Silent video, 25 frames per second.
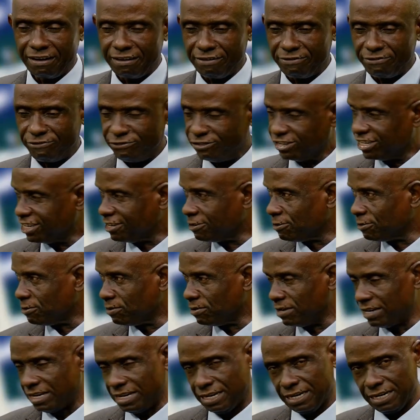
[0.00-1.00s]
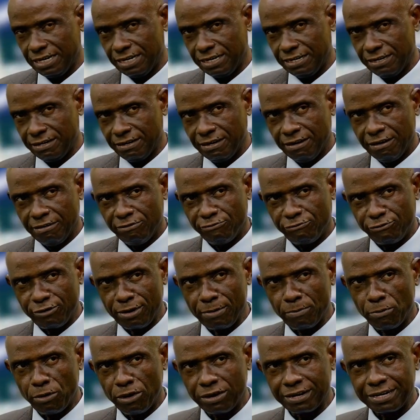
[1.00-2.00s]
physical
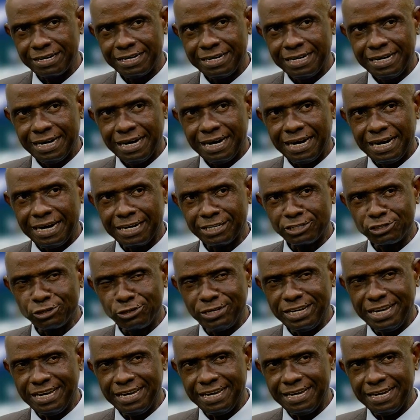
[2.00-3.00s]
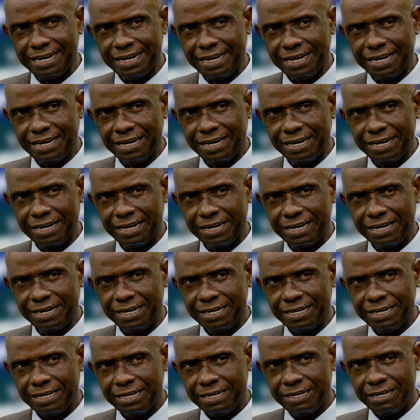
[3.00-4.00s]
framework. And today,
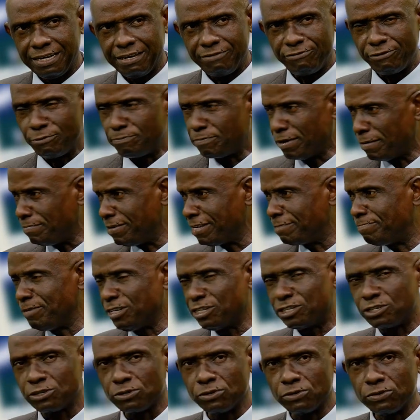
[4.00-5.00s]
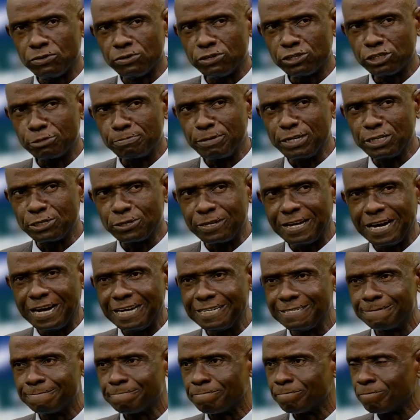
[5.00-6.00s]
if you permit me to speak to
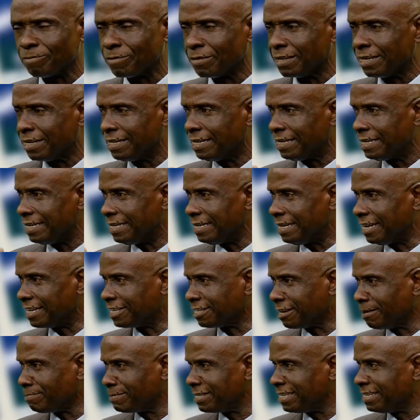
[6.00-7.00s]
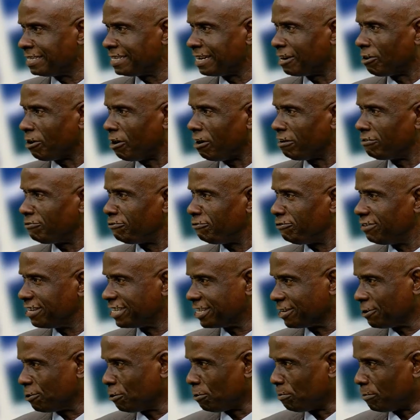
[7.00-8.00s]
that, there's something they call
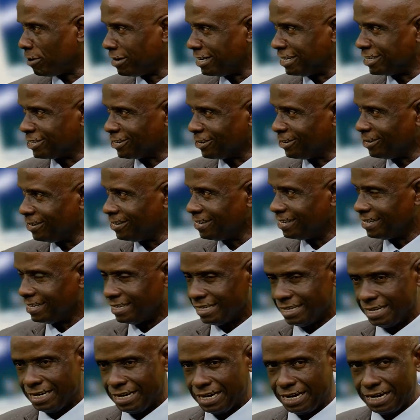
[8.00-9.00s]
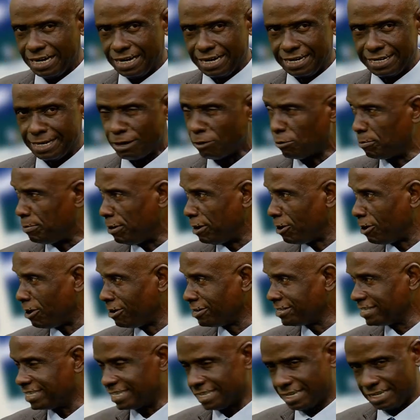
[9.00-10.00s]
physical monitor that will be
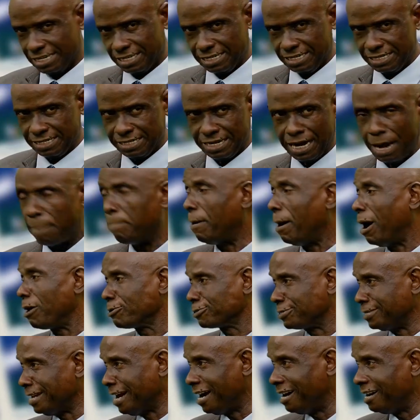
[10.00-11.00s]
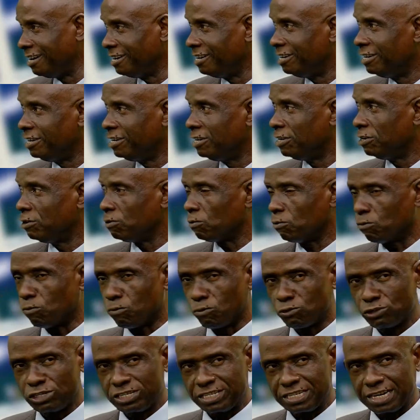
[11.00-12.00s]
launched about now,
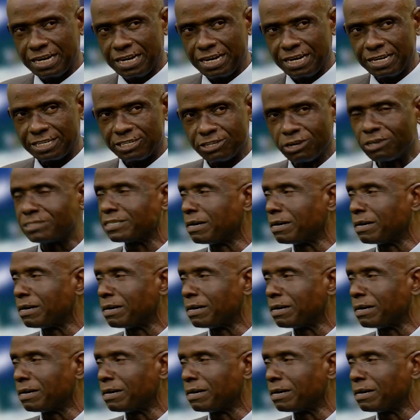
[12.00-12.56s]
which talked